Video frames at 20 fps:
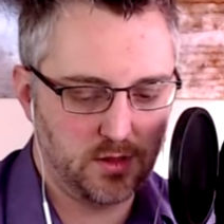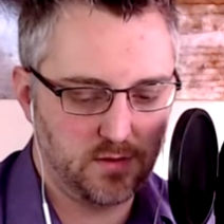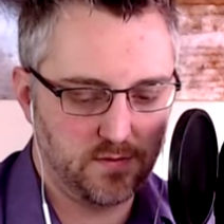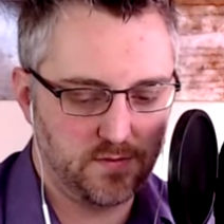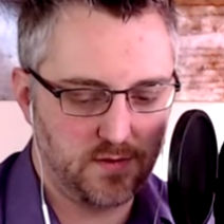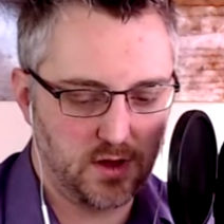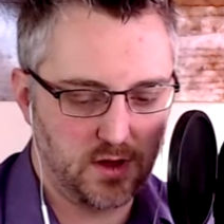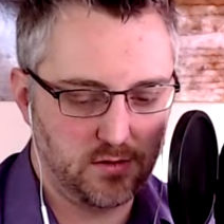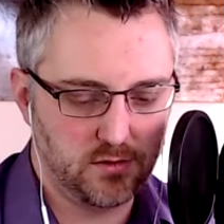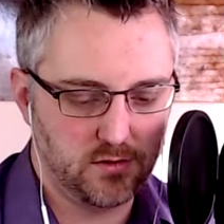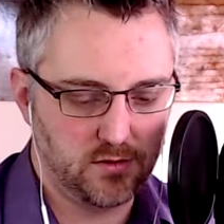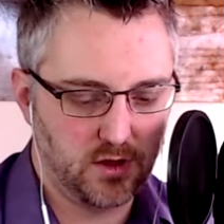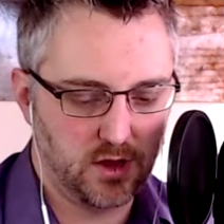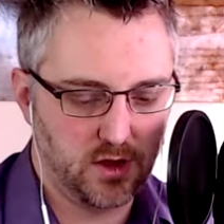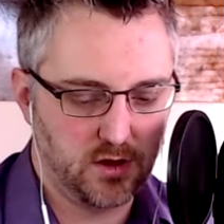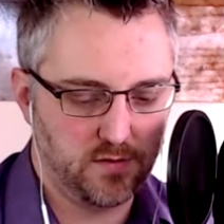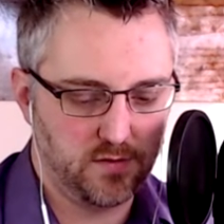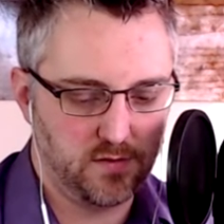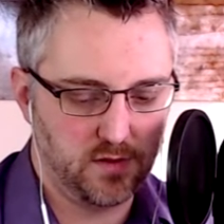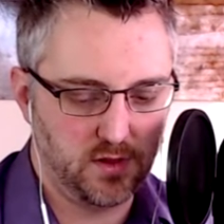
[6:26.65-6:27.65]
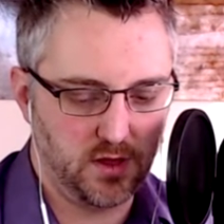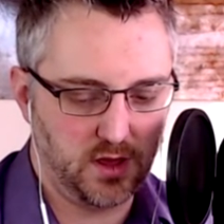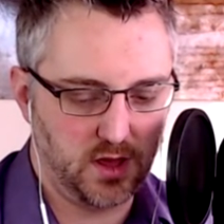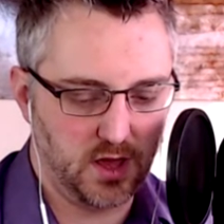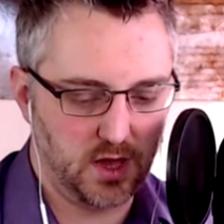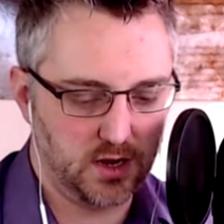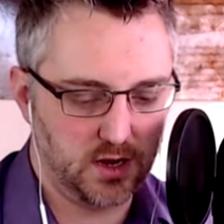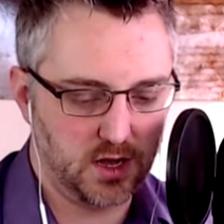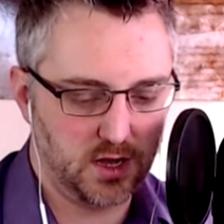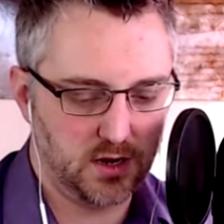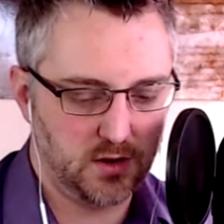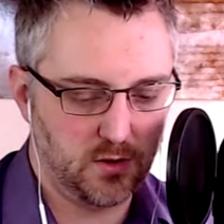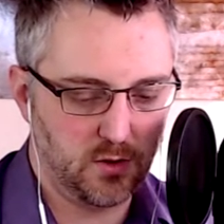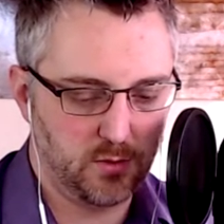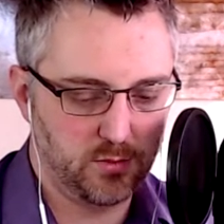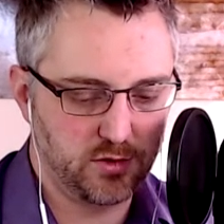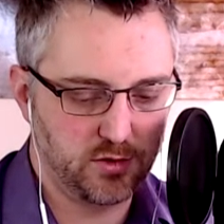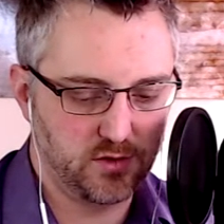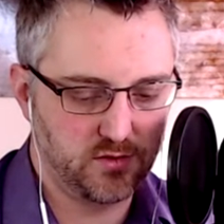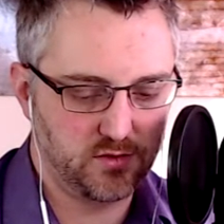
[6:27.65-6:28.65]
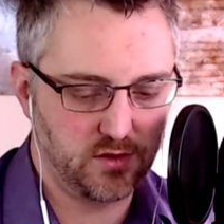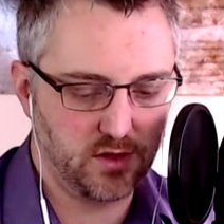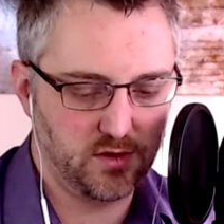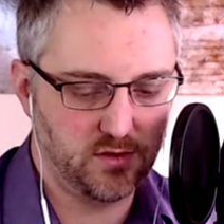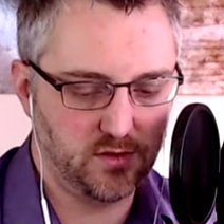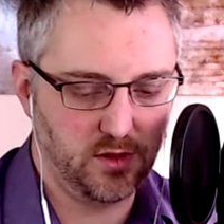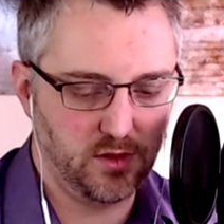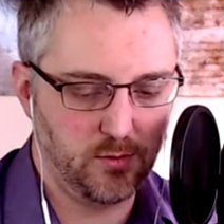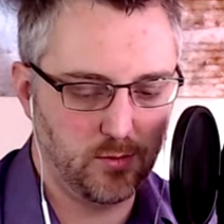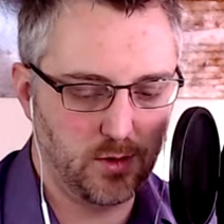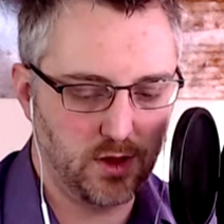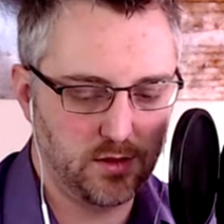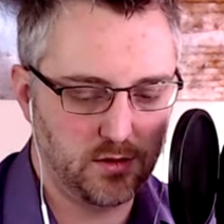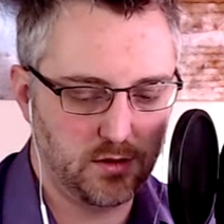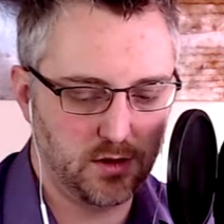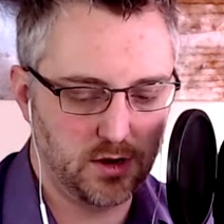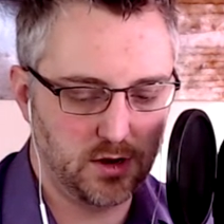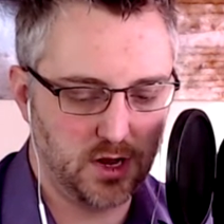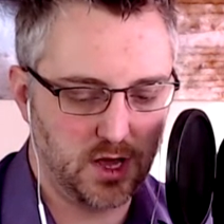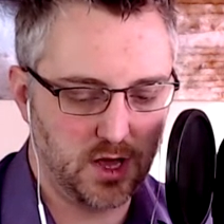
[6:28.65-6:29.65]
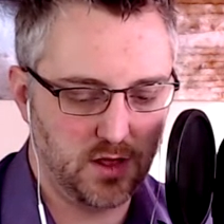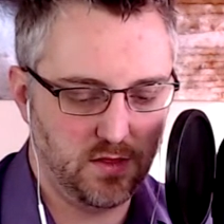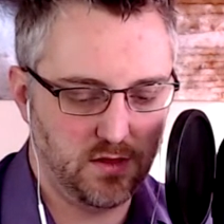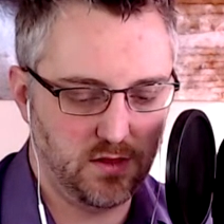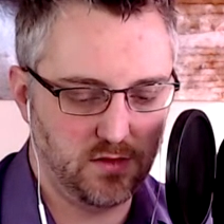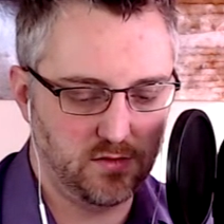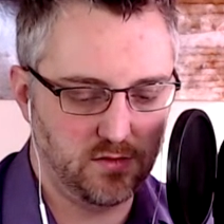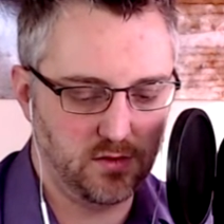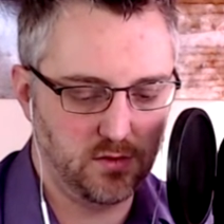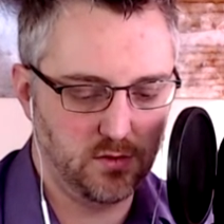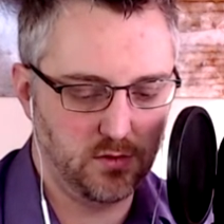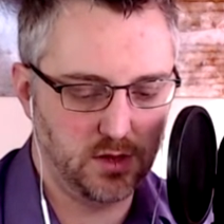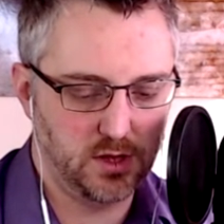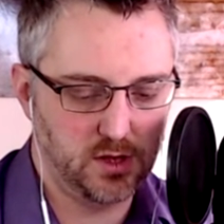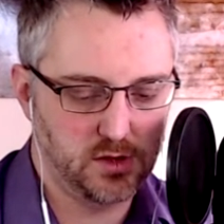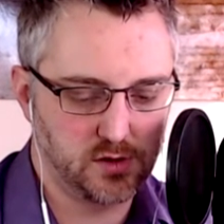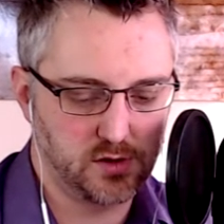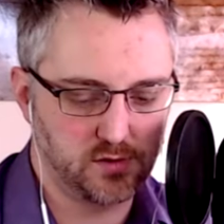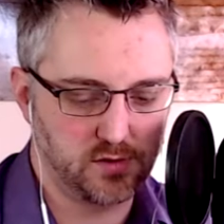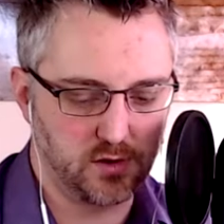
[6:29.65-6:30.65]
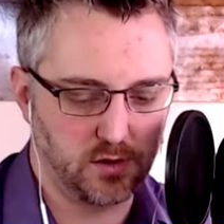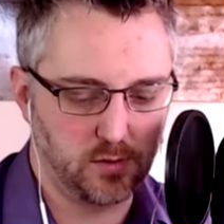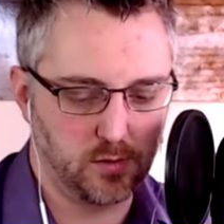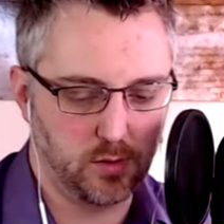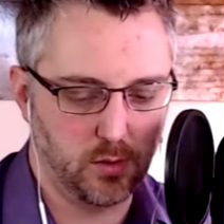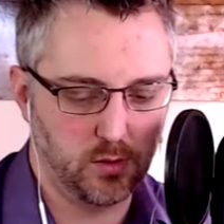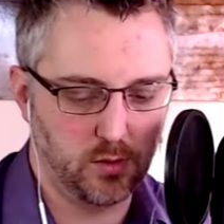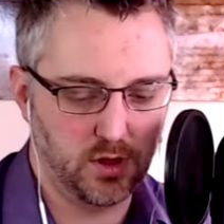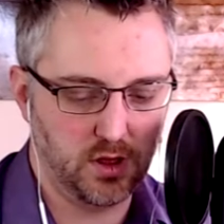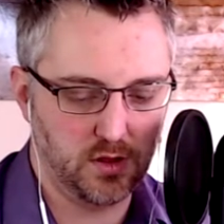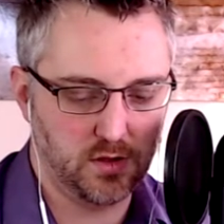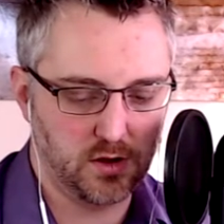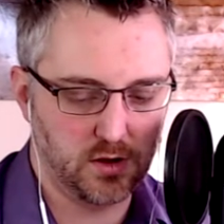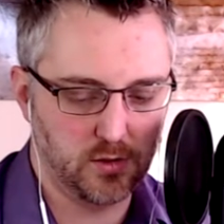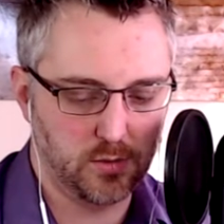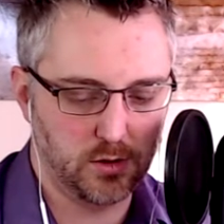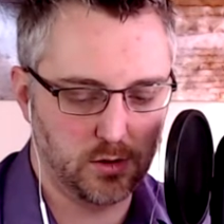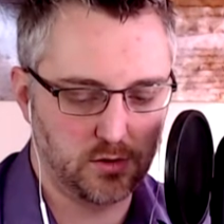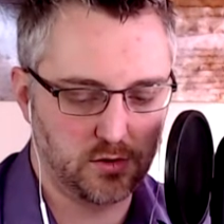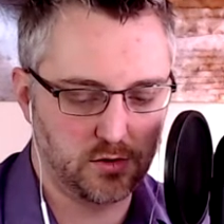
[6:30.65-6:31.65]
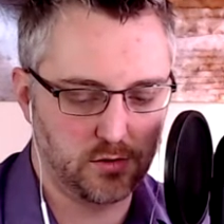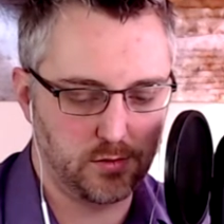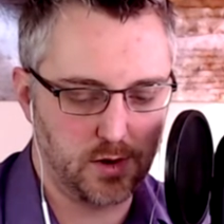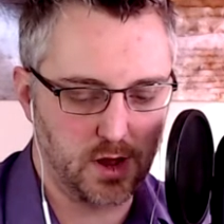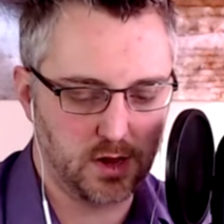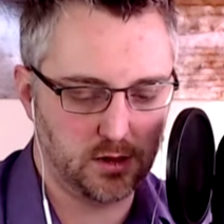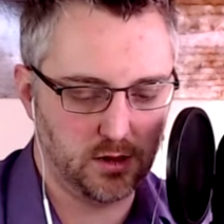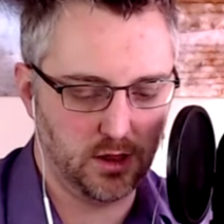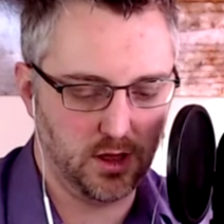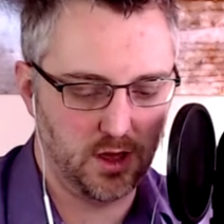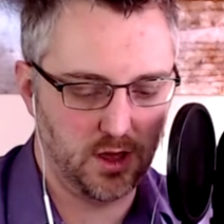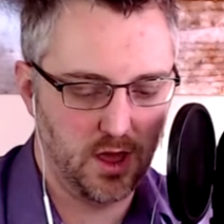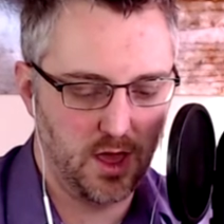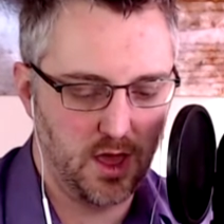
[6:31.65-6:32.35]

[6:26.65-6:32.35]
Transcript: Fathers carefully cannot know precisely whether or not these new teachers are quoting their words correctly,